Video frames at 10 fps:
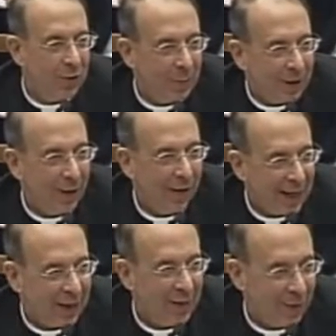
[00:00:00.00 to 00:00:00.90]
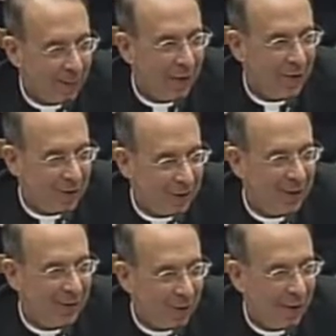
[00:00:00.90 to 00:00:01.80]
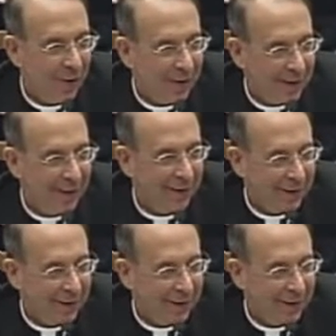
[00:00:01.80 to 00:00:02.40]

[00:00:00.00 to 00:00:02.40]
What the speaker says: used to be called extreme unction. It's called